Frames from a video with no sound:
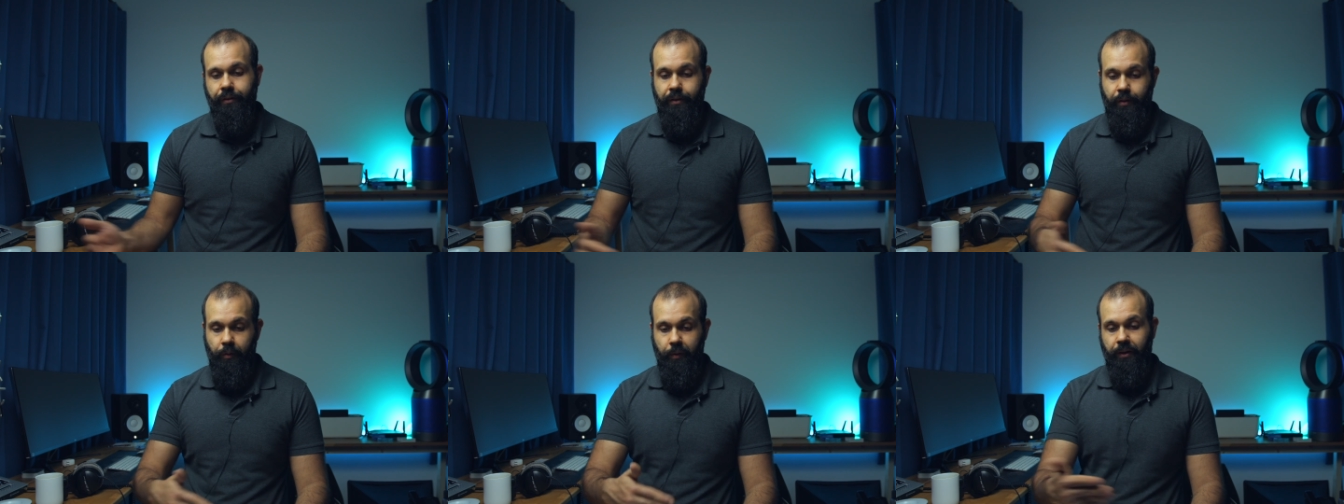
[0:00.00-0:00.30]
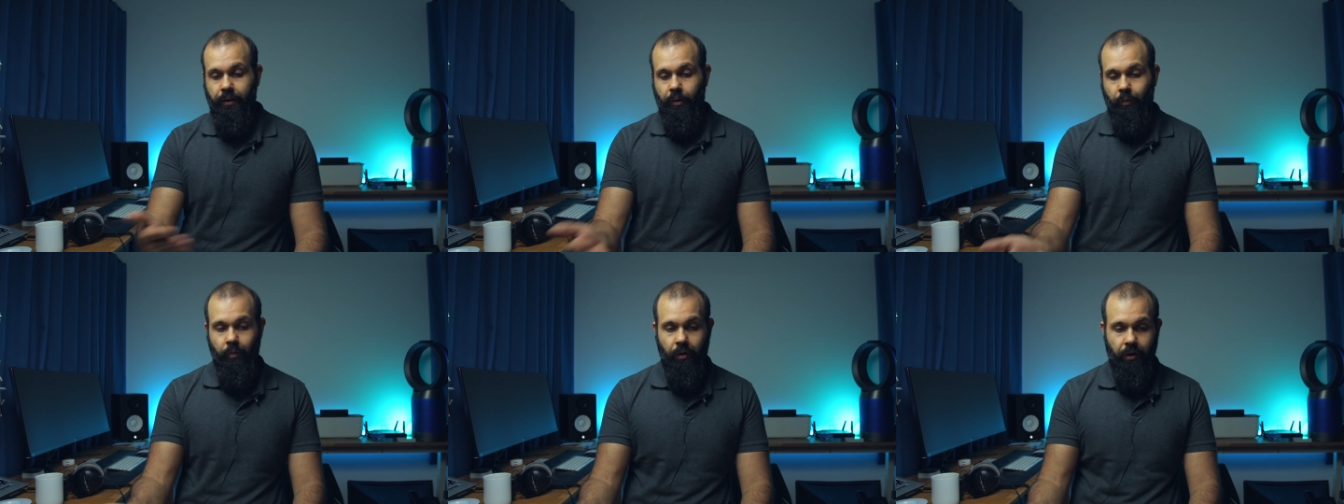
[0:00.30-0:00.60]

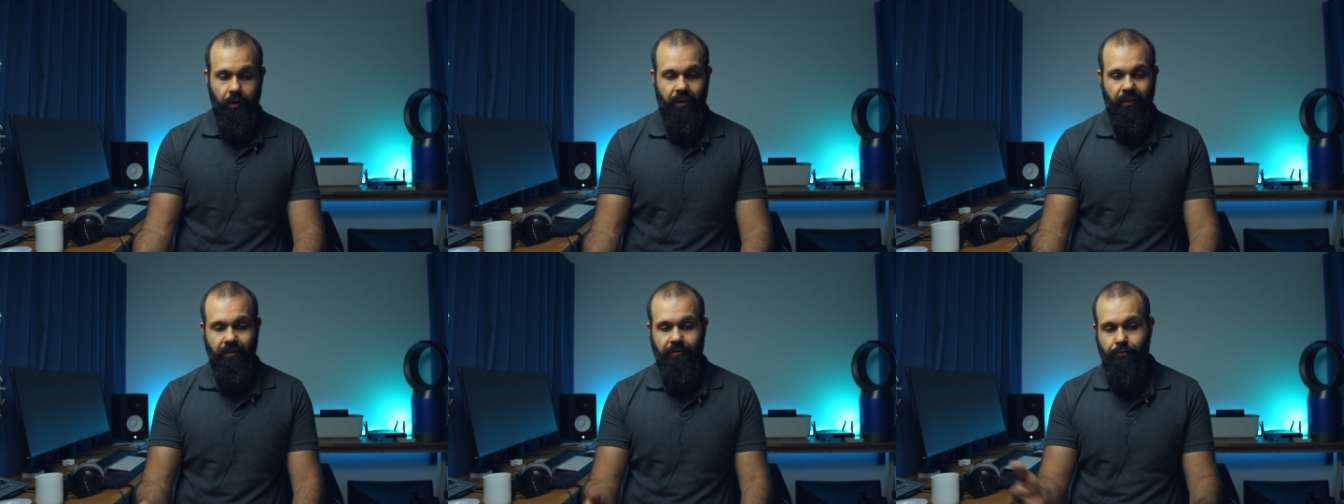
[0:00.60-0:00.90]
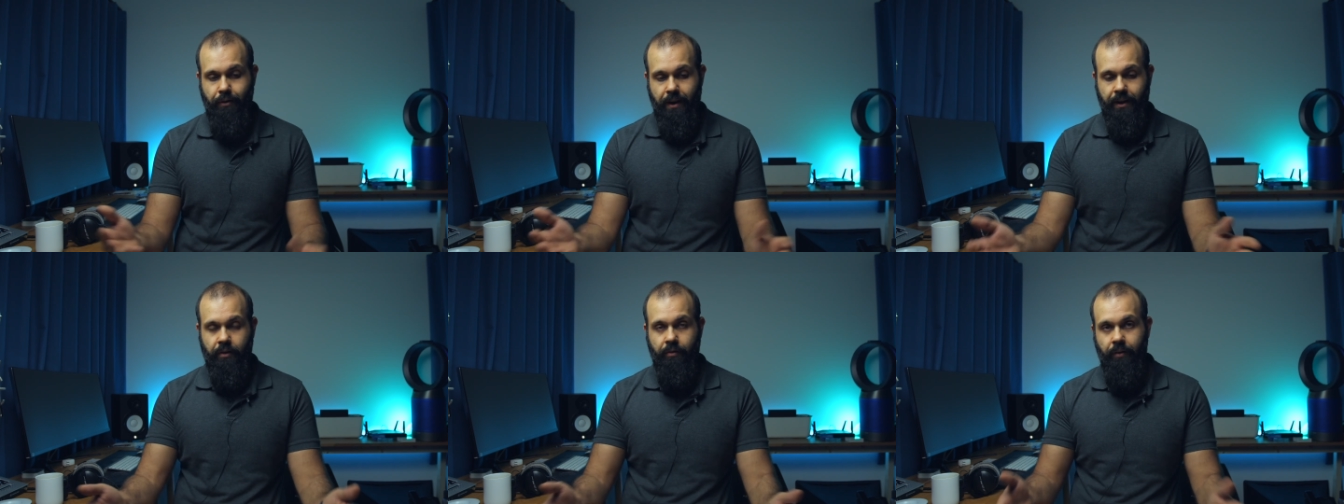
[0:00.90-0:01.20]
doing the work of
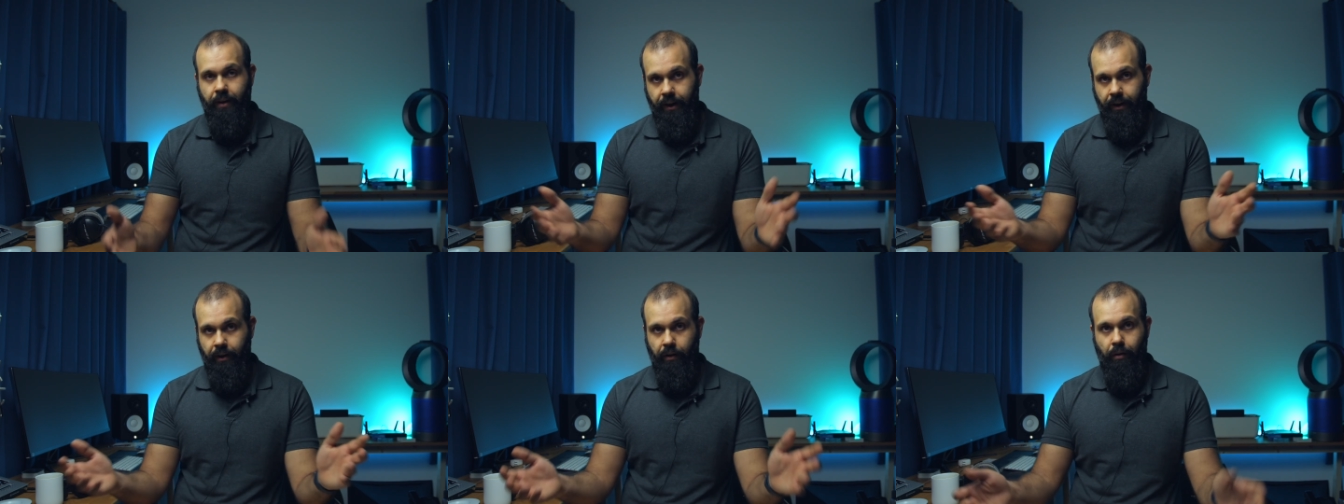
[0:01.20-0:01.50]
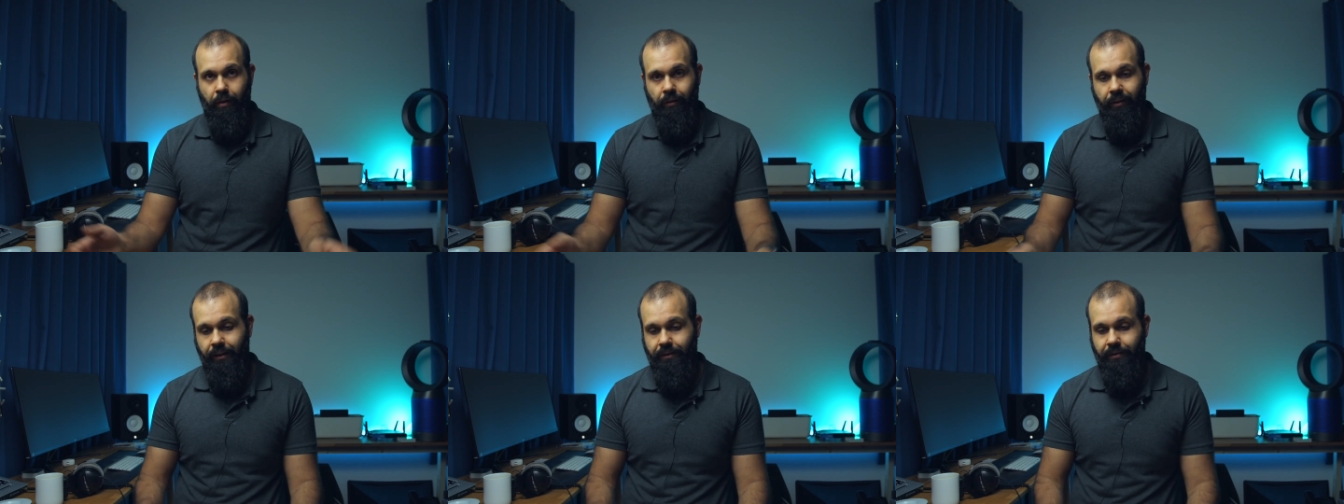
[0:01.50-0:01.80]
rendering and
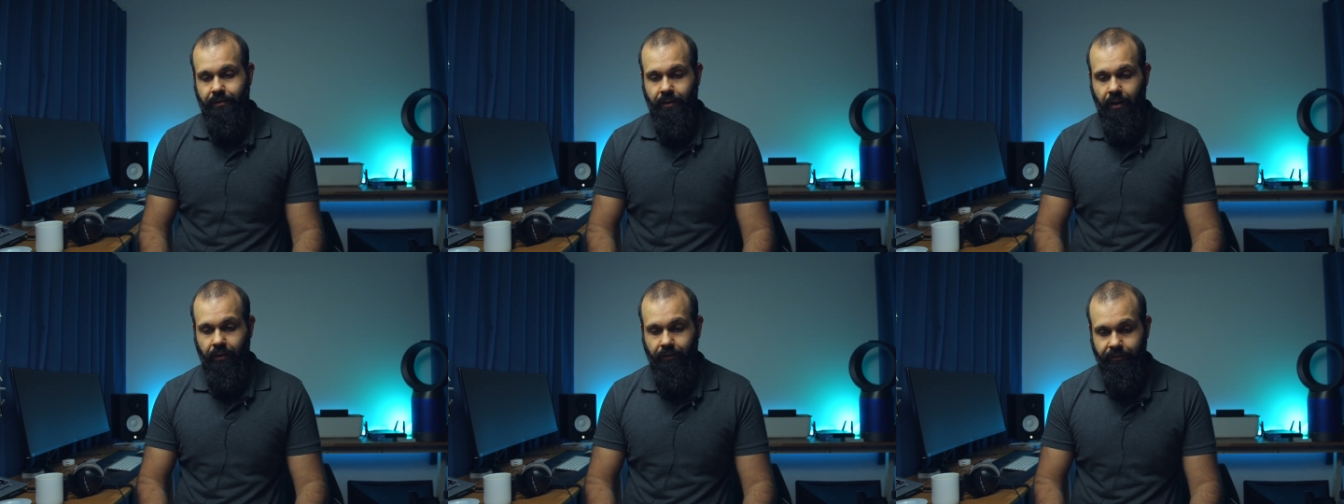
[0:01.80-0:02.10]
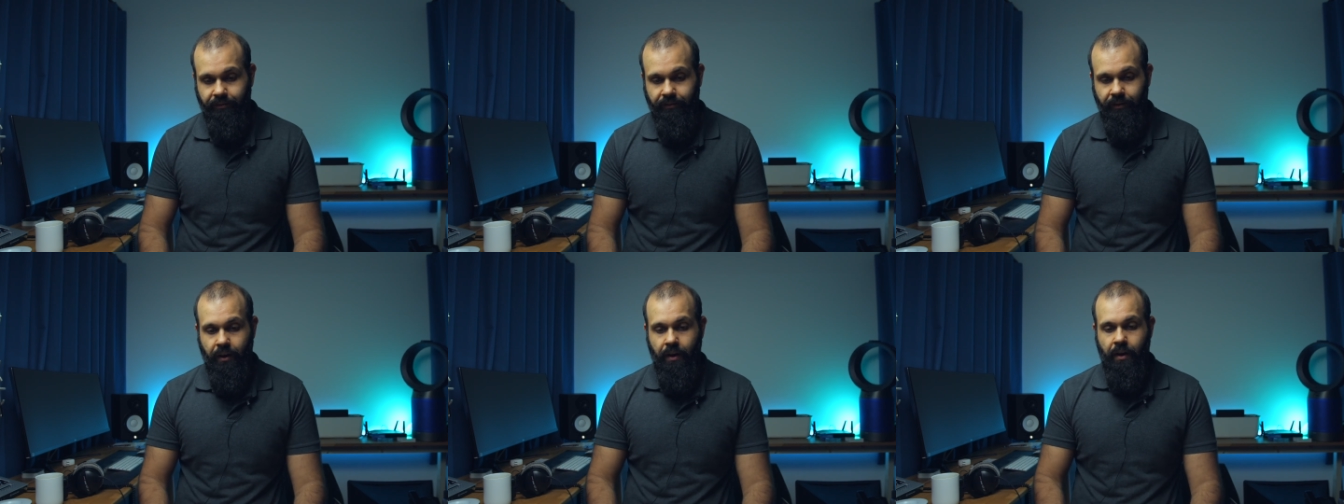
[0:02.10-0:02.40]
all that
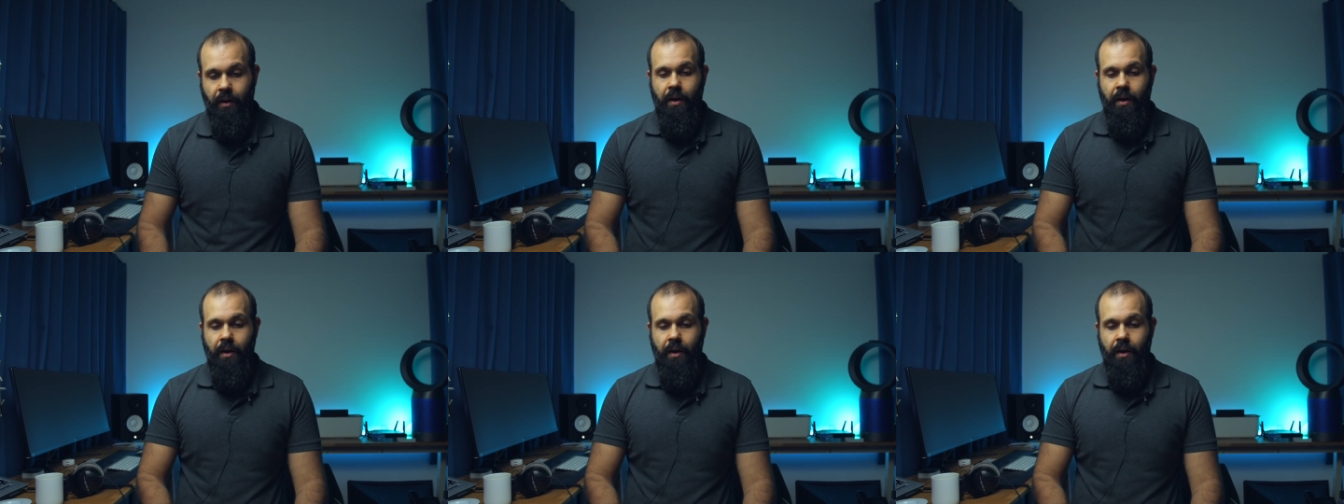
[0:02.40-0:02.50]
stuff